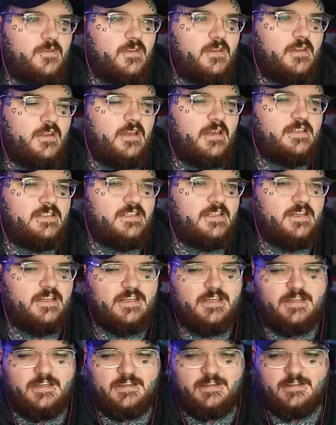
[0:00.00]
That's
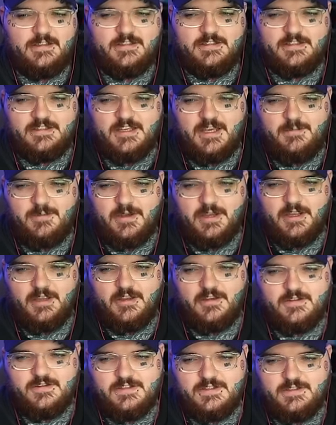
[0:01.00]
a that's a type I can
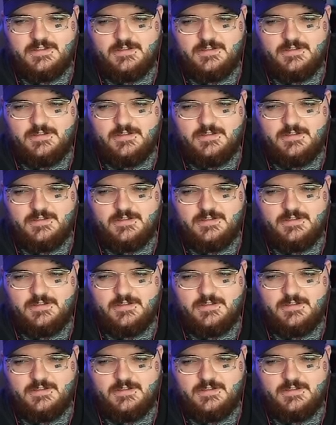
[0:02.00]
use.